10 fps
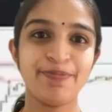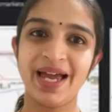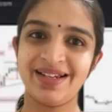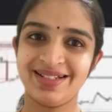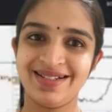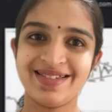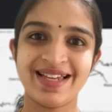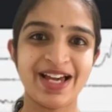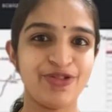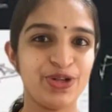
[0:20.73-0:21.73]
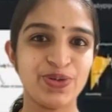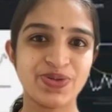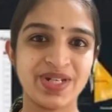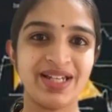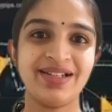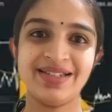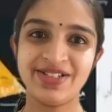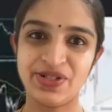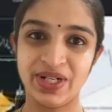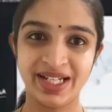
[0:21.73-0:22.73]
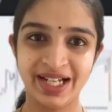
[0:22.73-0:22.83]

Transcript: patterns ever used in the trading